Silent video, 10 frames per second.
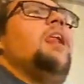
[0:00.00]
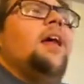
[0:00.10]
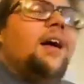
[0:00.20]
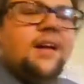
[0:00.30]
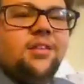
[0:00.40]

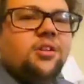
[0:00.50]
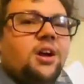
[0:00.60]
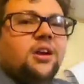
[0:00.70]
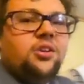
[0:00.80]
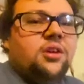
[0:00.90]
I guess I'll
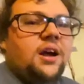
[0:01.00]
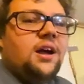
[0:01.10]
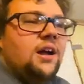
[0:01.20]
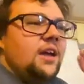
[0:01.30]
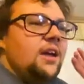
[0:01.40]
talk to you
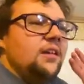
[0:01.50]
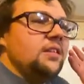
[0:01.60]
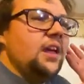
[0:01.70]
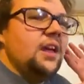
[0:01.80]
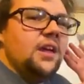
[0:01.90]
guys
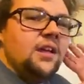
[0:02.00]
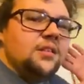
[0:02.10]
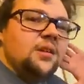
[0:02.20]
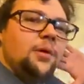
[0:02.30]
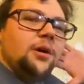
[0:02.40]

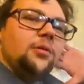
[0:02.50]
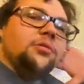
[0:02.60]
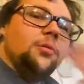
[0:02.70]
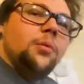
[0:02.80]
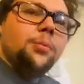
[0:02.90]
tomorrow.
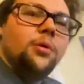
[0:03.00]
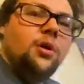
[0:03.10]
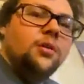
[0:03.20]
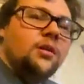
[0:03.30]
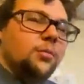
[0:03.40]
So, whoop,
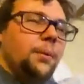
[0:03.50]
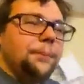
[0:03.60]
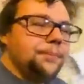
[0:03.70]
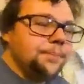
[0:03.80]
roll the outro, whoop.